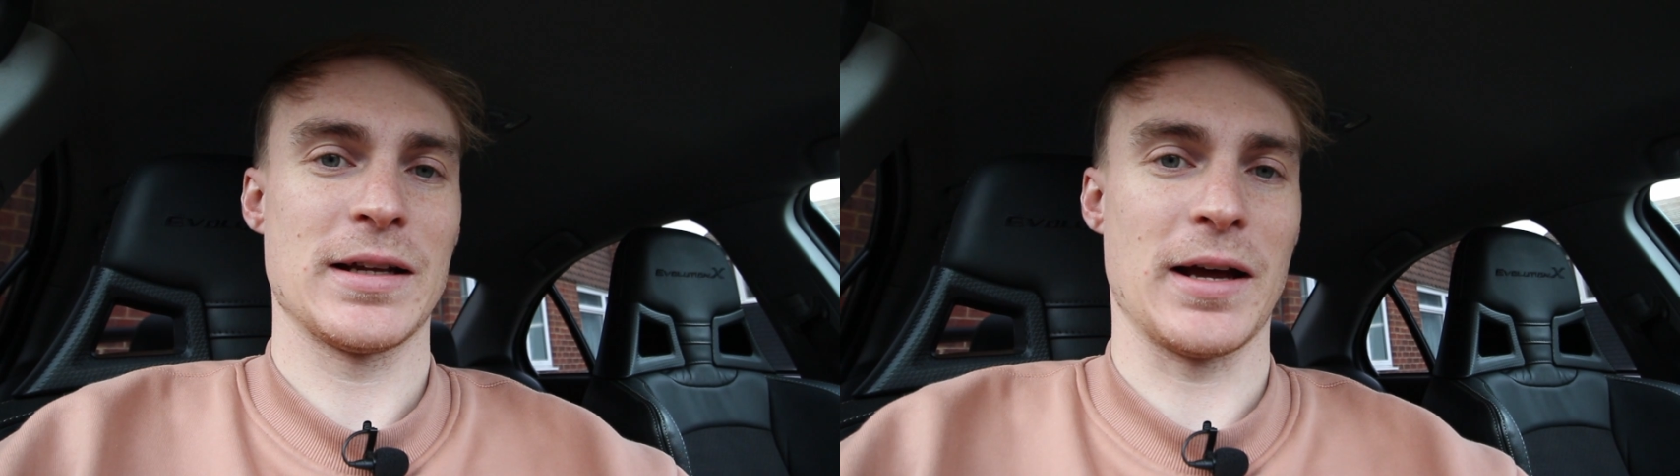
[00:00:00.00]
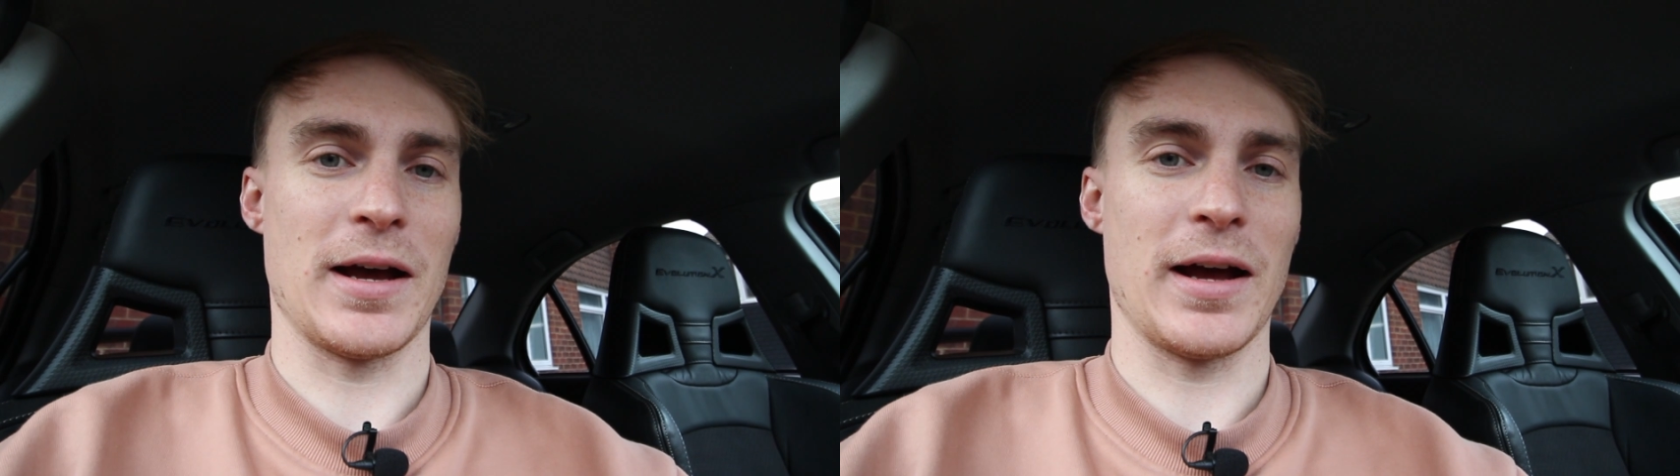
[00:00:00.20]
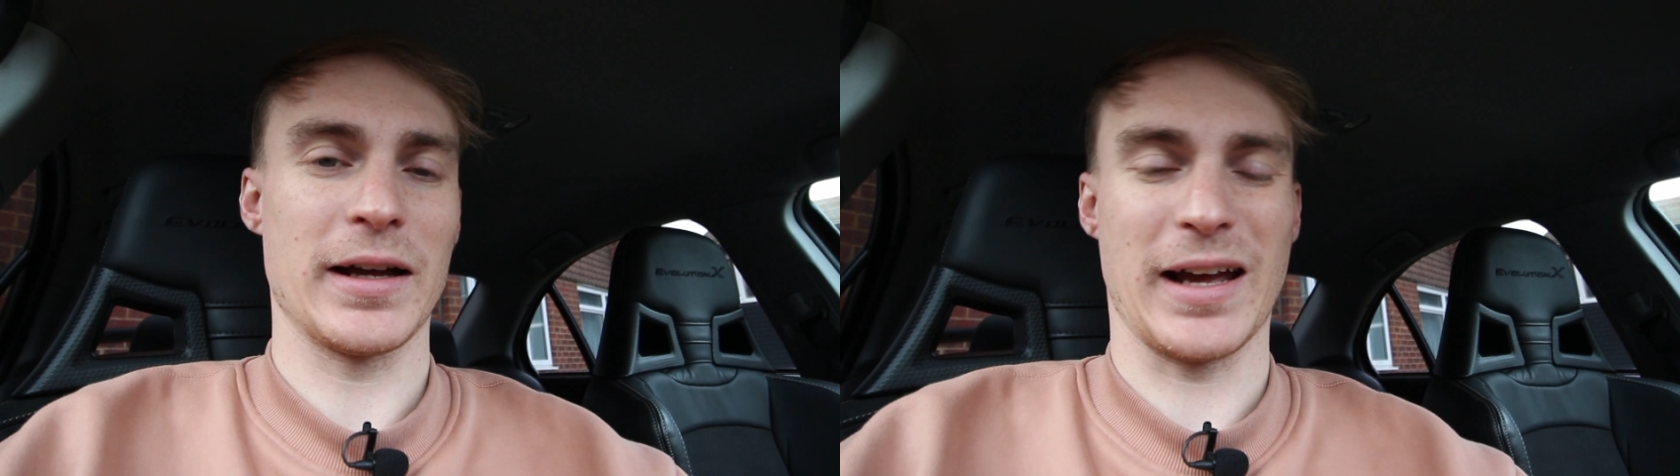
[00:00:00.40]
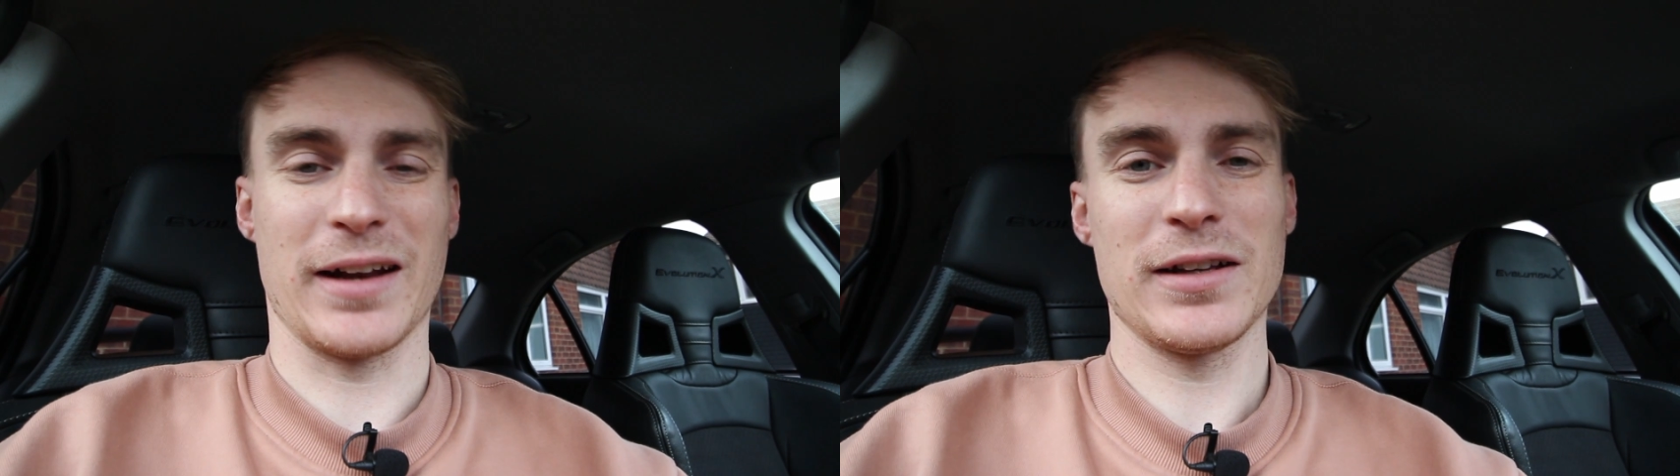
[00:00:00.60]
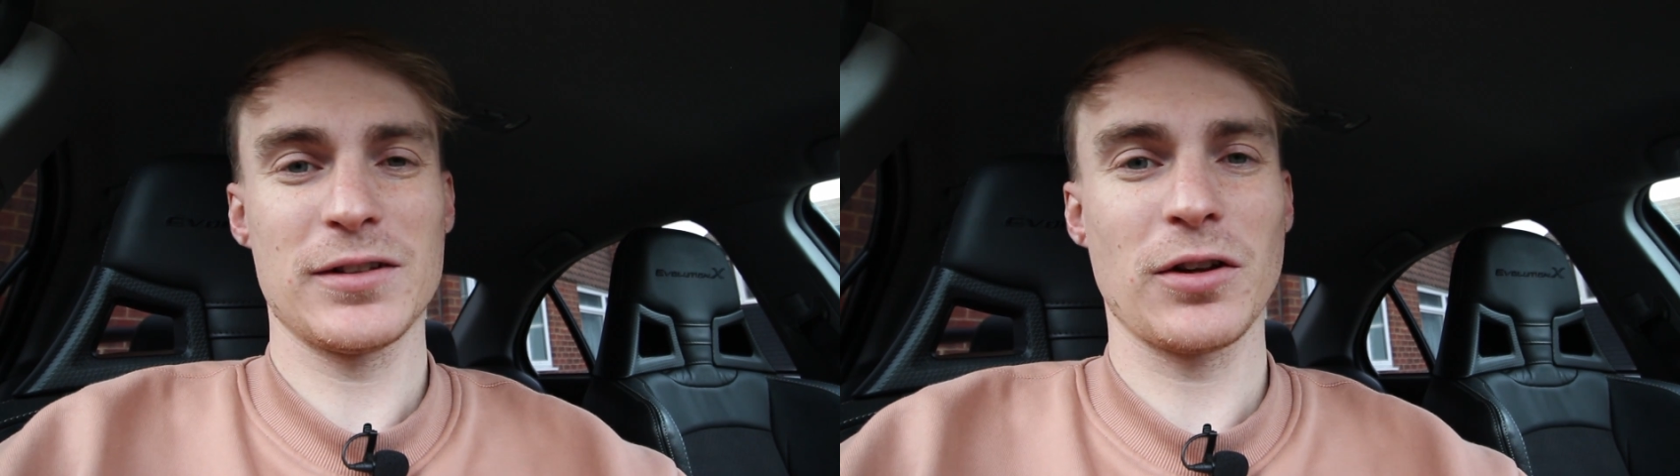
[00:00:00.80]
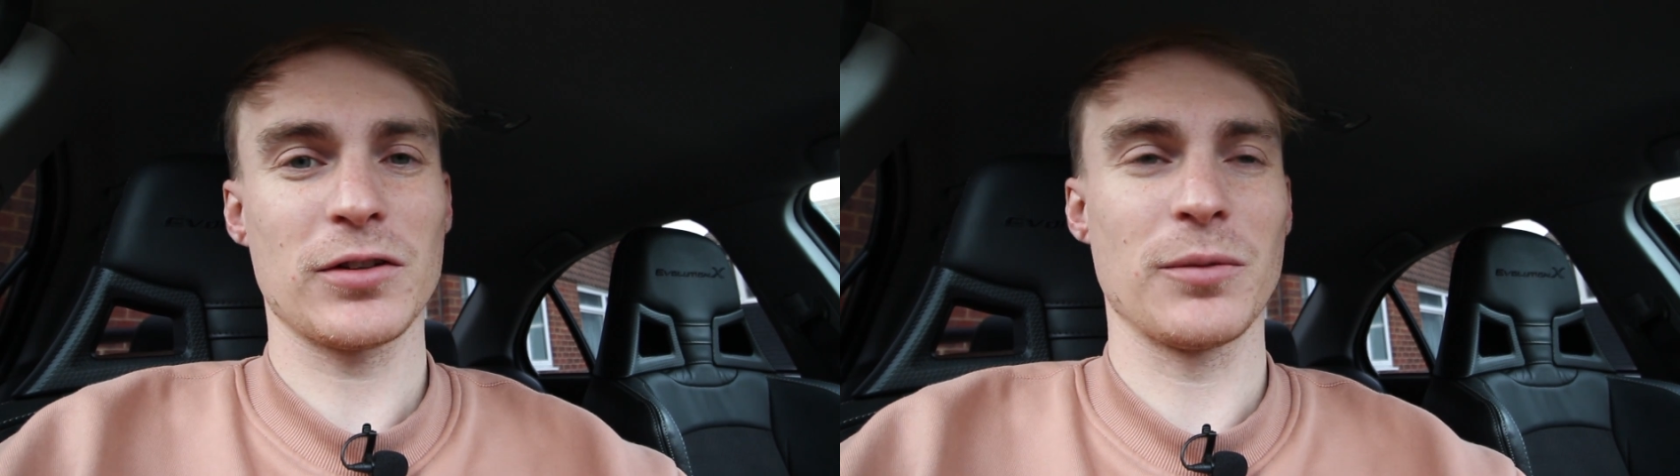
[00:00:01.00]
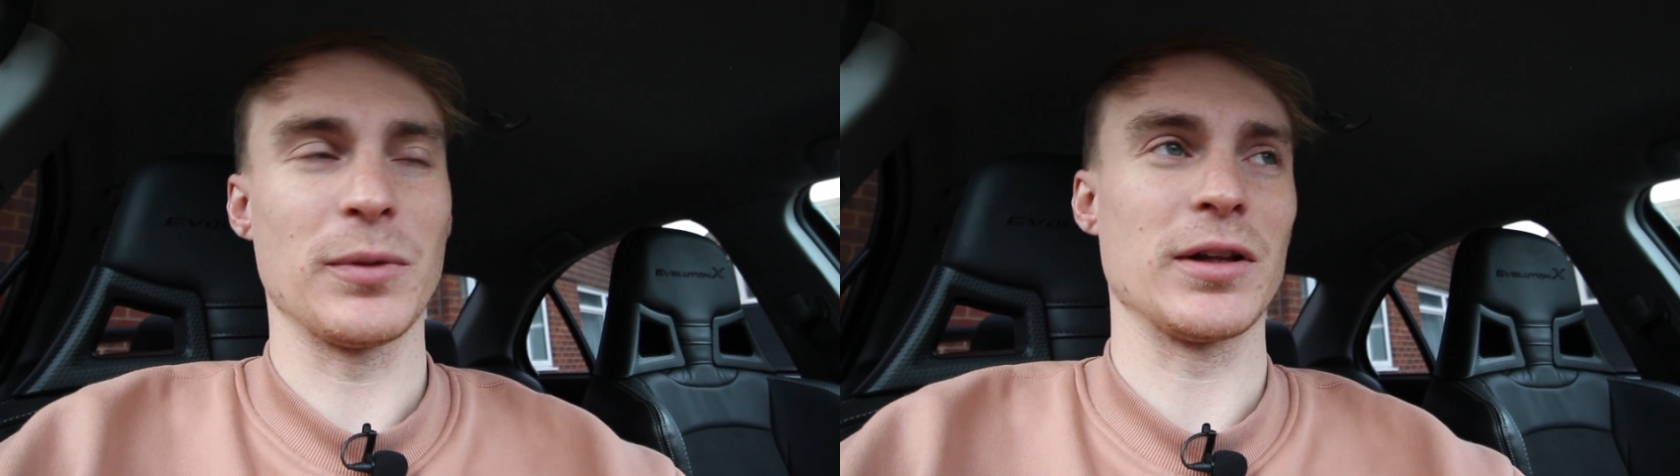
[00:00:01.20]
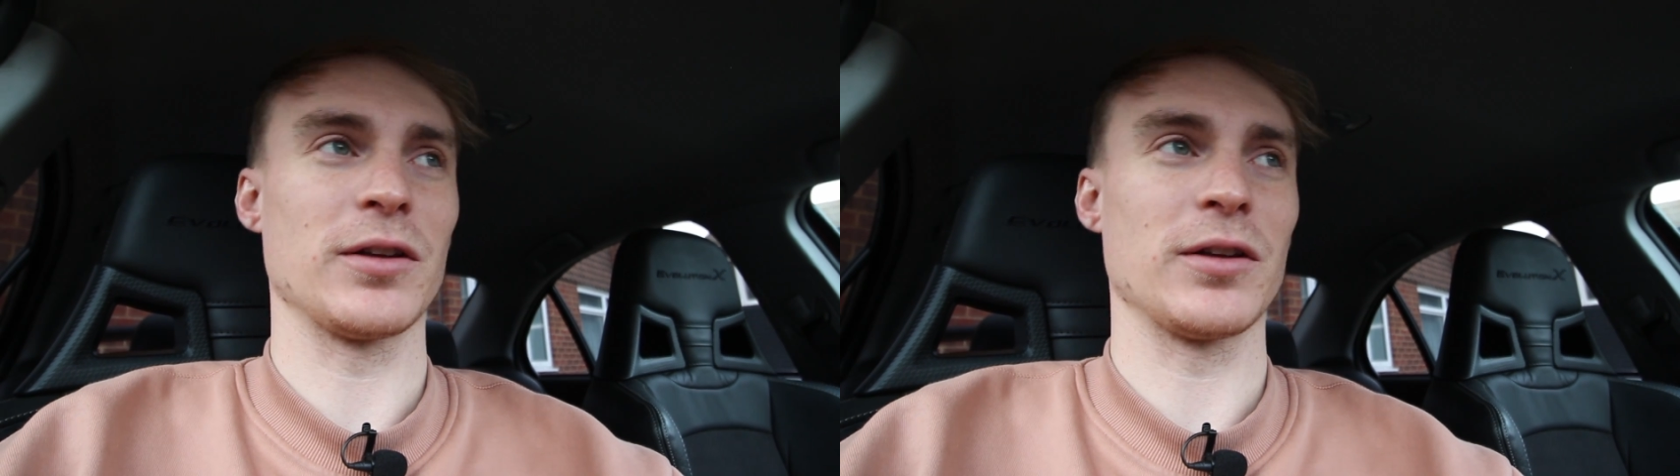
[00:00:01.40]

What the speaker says: Again, it's not something